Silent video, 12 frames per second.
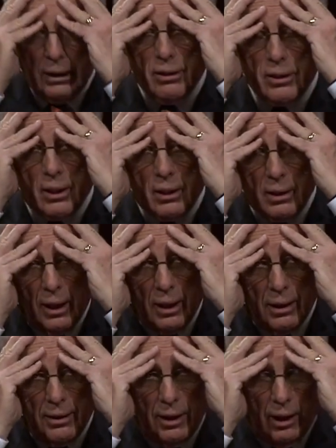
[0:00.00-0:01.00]
now, it's got
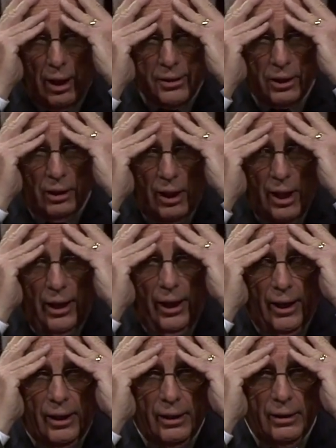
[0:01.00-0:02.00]
a theological
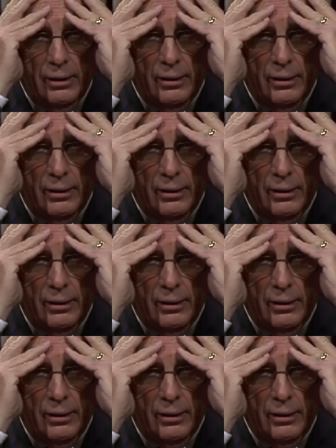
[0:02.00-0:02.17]
headache.